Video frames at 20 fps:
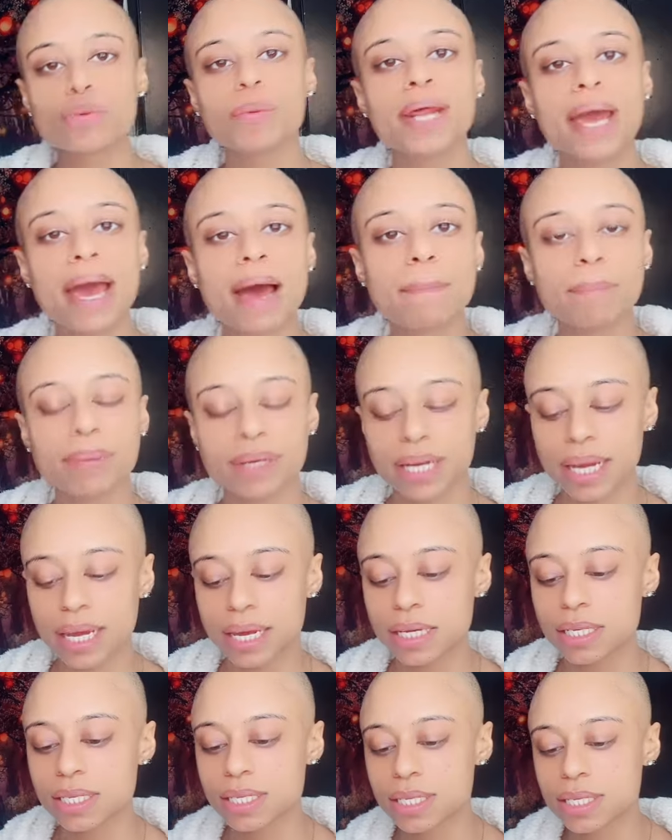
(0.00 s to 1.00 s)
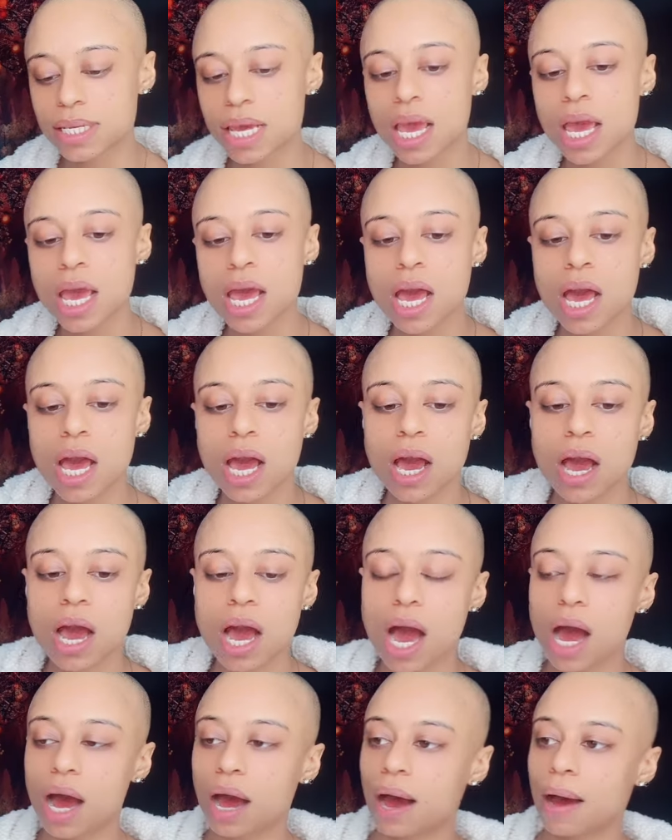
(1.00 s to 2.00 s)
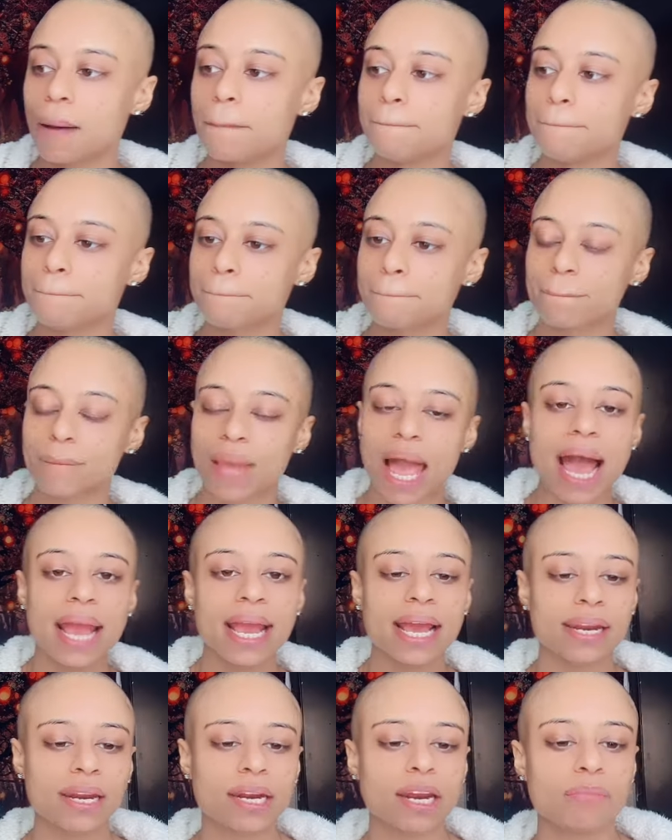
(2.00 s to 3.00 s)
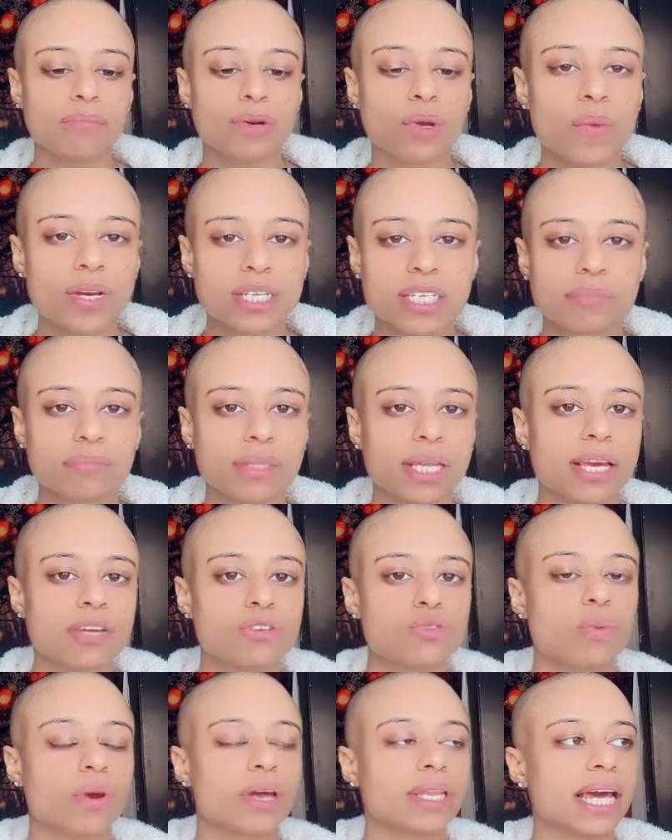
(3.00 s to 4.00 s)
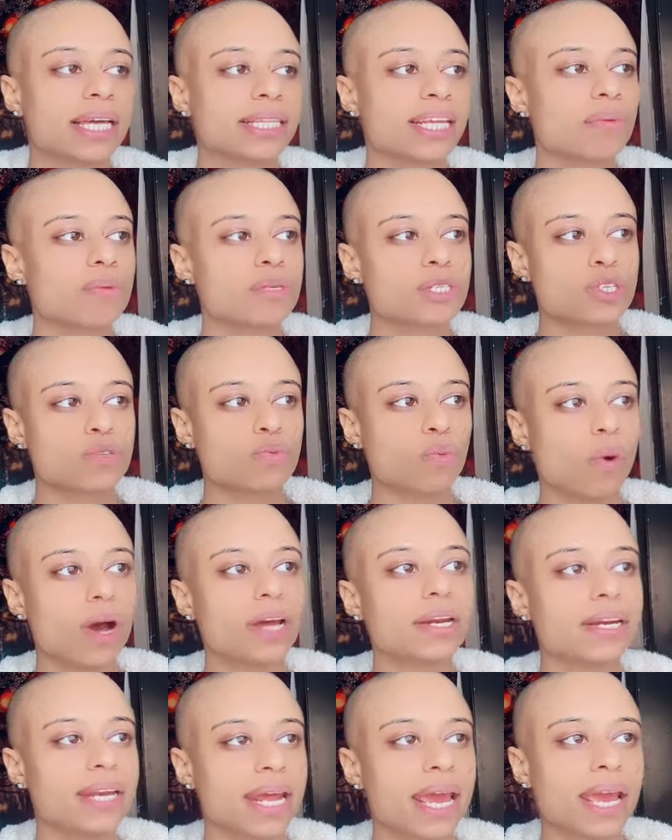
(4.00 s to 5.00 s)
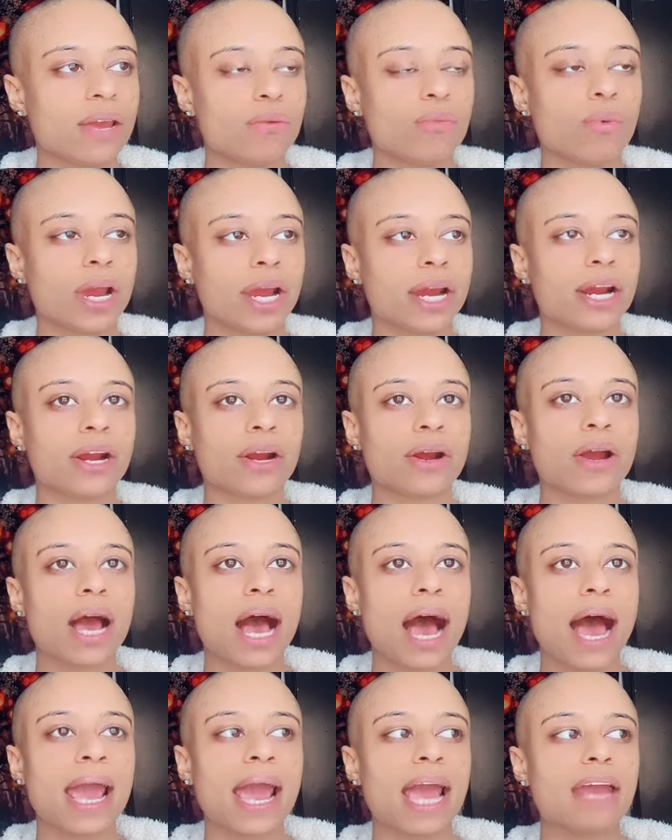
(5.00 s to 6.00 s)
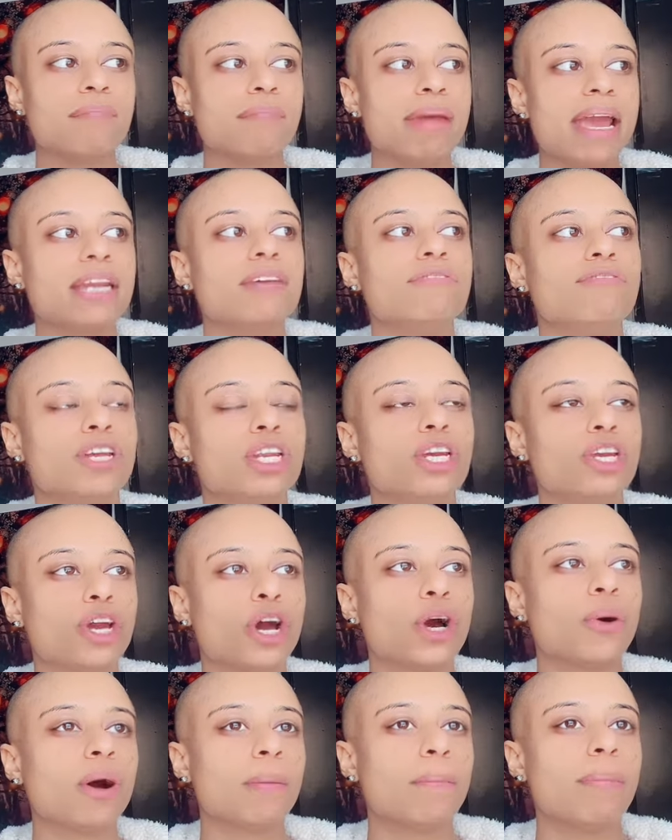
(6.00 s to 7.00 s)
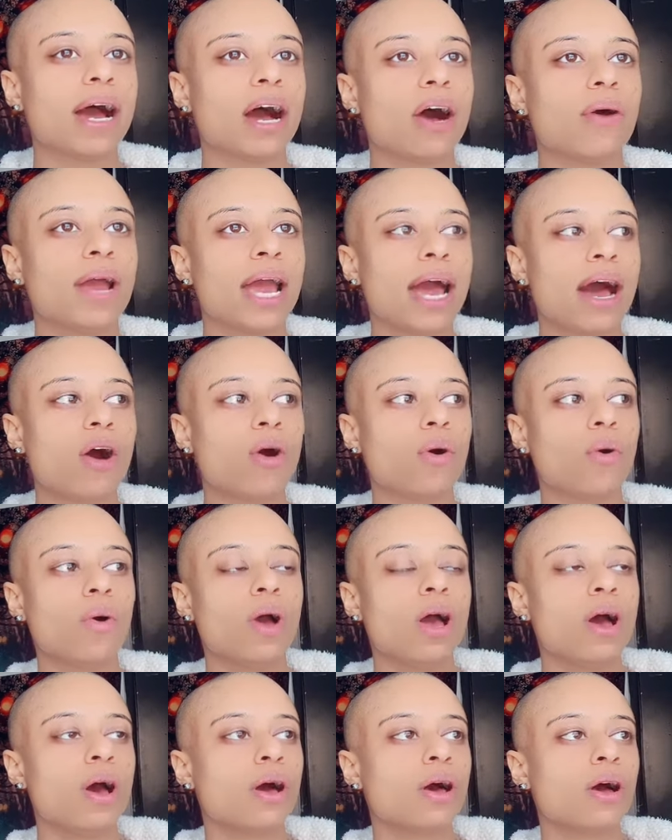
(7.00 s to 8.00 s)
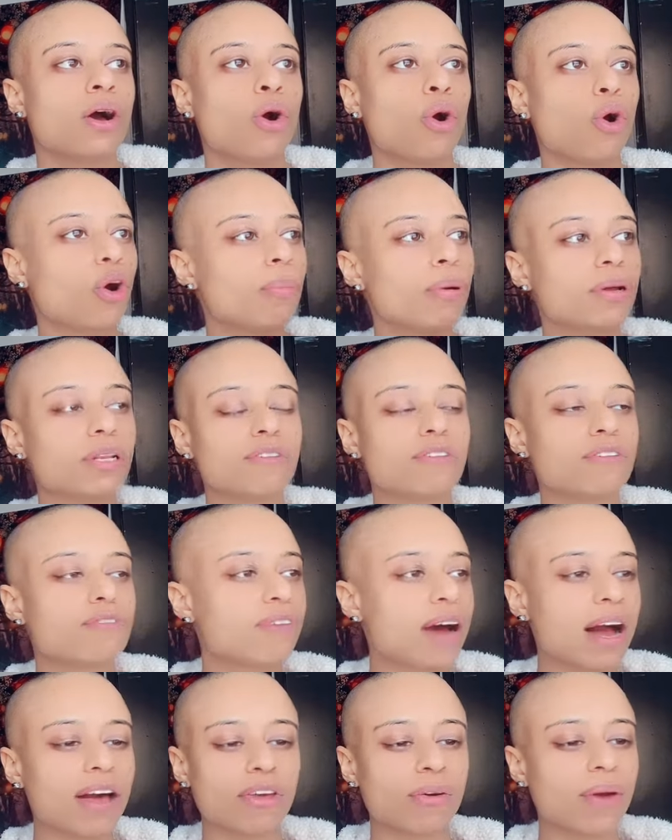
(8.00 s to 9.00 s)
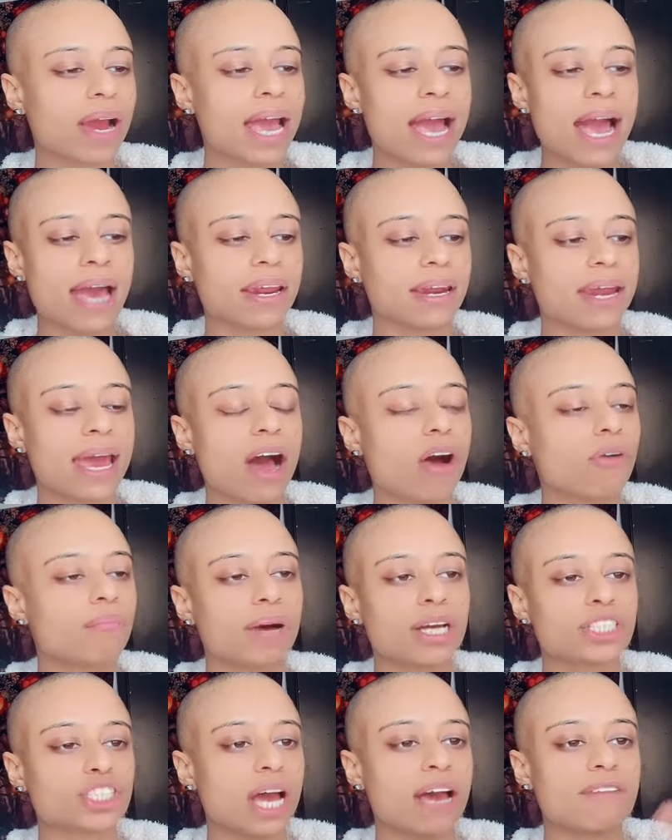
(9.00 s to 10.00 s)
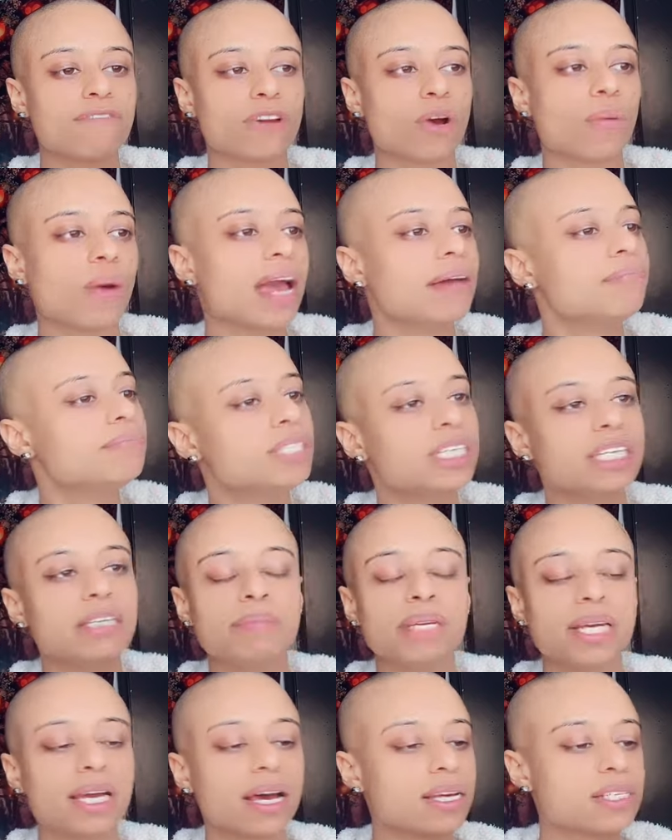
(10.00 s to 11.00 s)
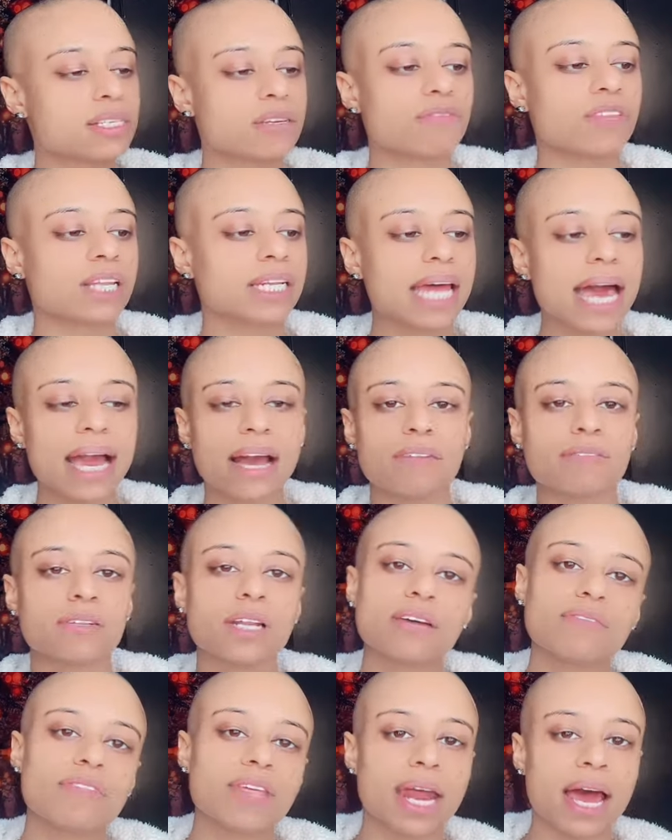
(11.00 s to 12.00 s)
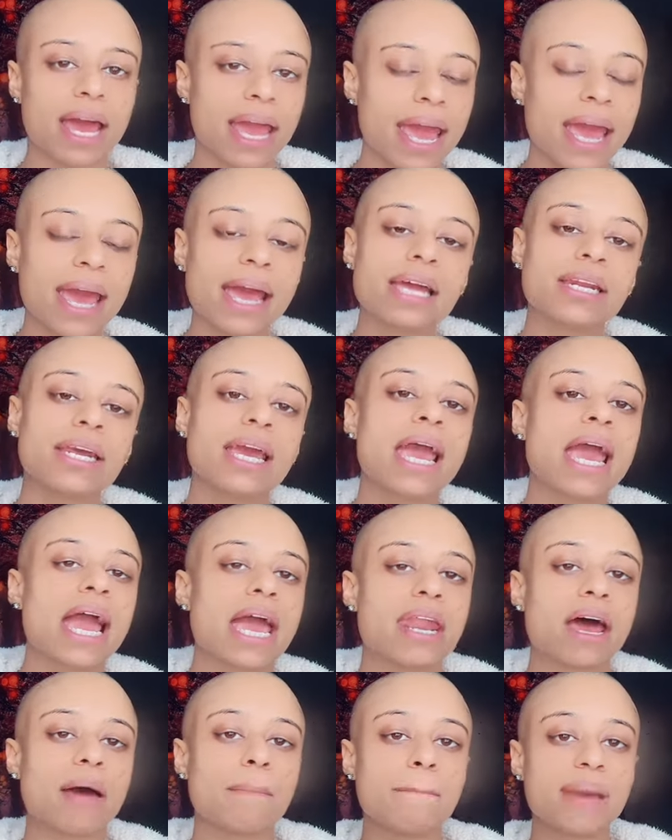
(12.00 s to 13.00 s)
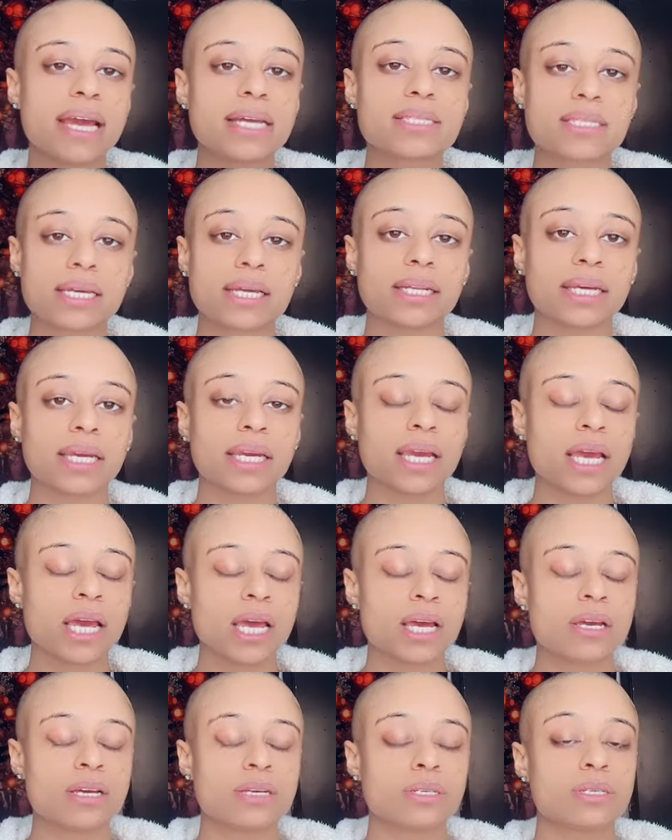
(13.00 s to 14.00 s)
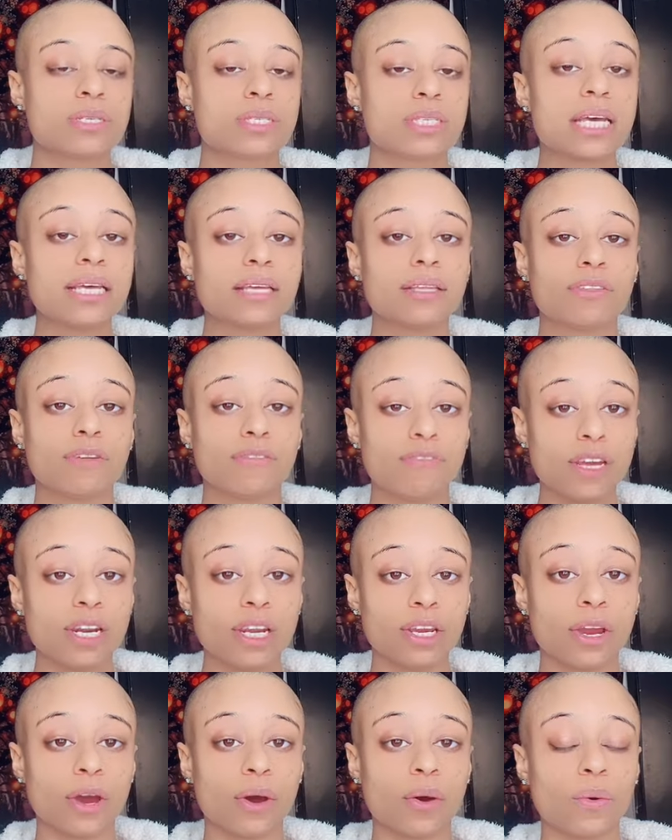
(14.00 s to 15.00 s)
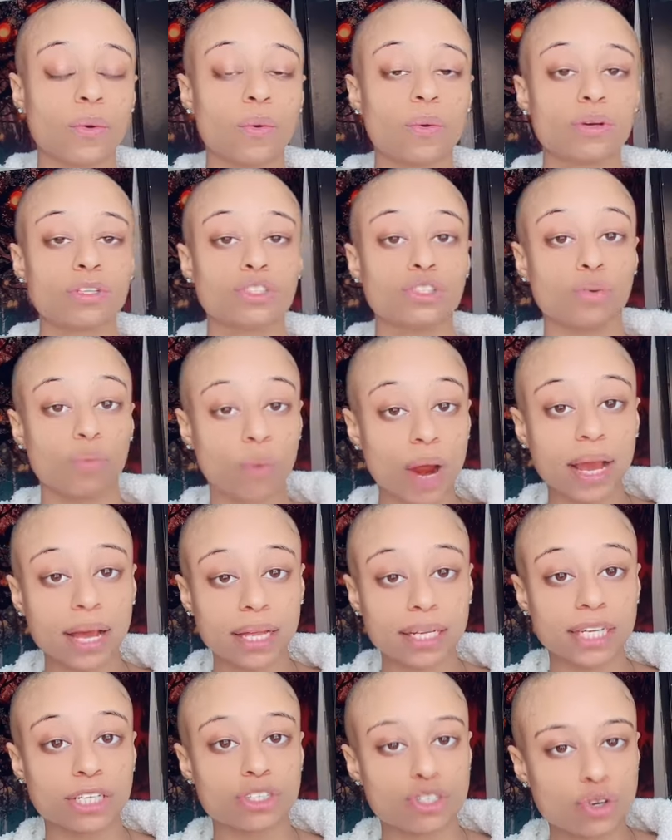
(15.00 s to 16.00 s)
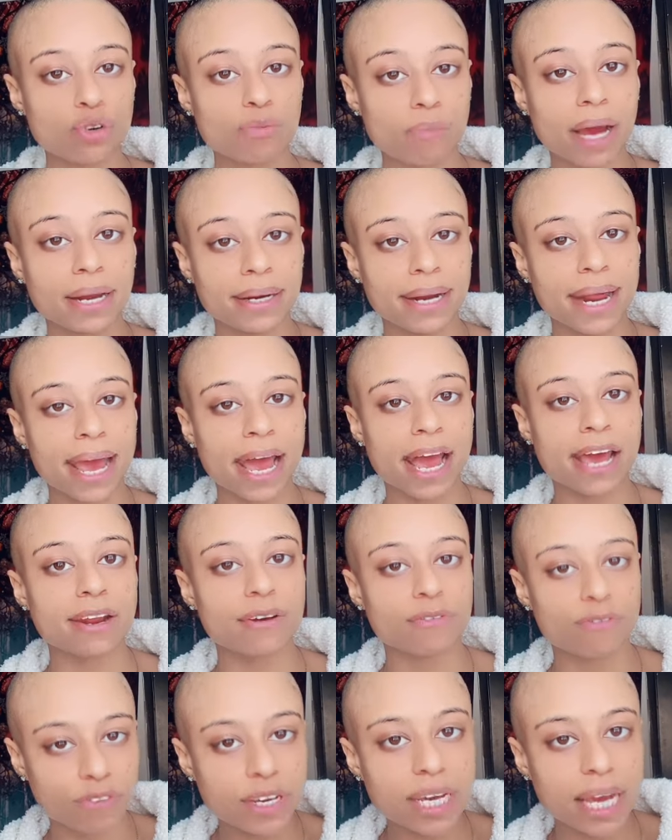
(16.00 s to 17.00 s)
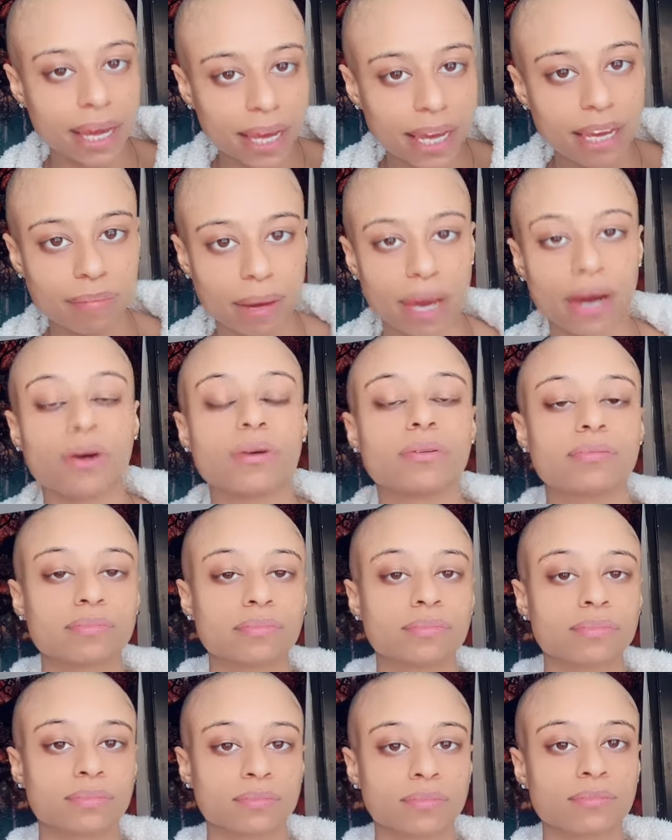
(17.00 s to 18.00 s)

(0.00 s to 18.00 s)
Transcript: So what happened is um I had ended up doing some things where like there was this one day where I had made a video about how horrible of a father I had and how much I feel empty because of the lack of love that I had and I basically sent the video directly to my dad via email.